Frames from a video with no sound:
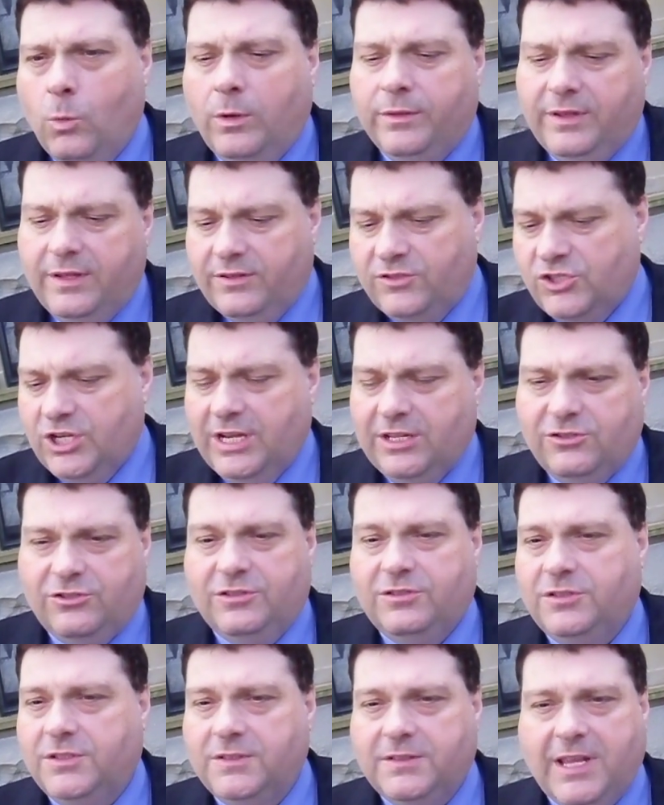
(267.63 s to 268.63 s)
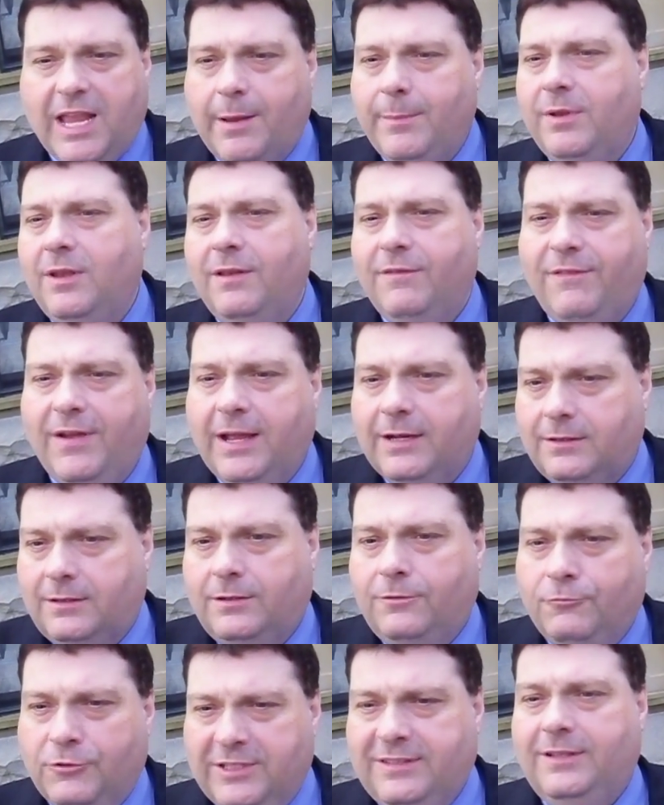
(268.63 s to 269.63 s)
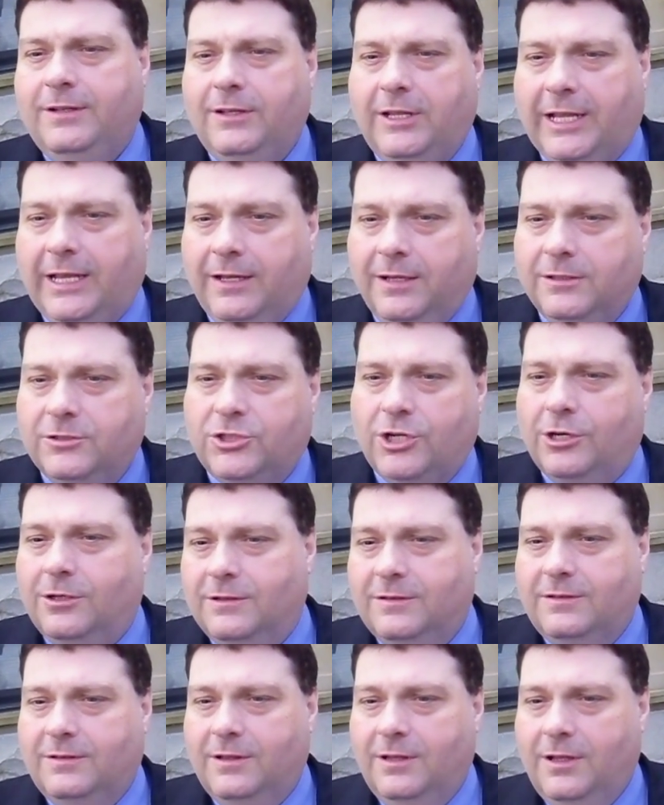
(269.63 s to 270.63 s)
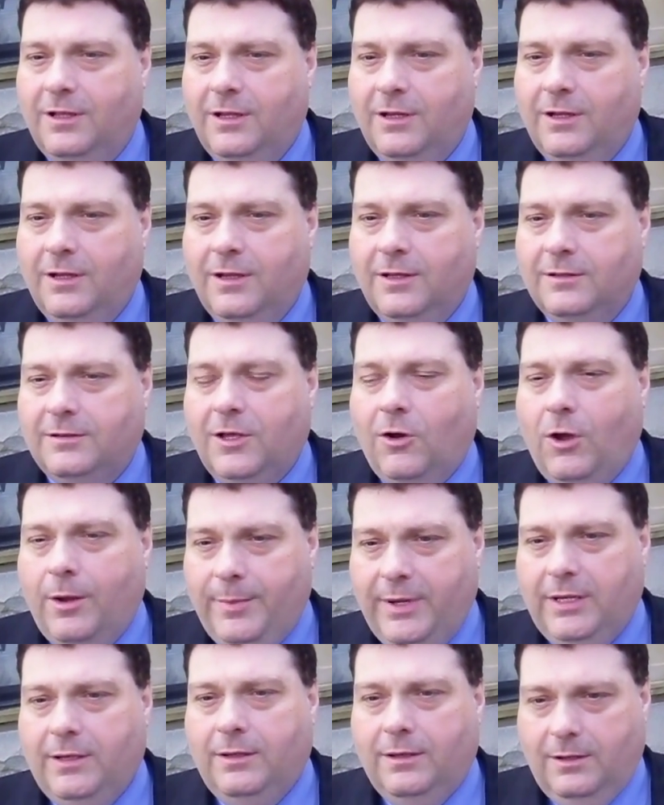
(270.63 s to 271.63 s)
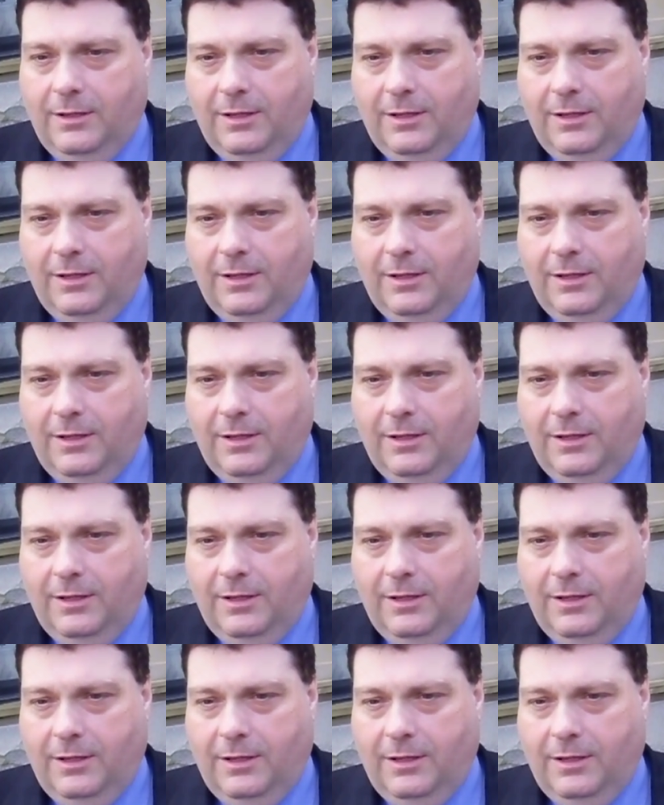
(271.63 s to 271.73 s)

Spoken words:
Well, these changes just came in effect recently, Charles. So, I mean...